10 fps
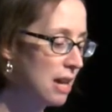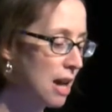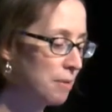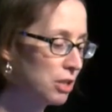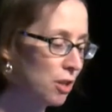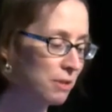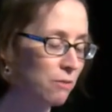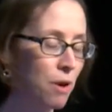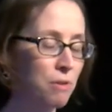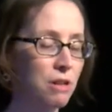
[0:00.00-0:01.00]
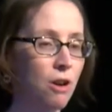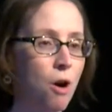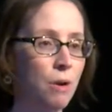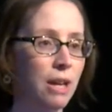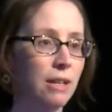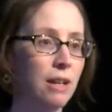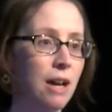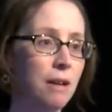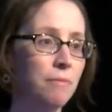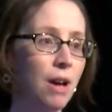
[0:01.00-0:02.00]
Um, in terms of where we're going,
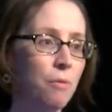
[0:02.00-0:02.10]
um,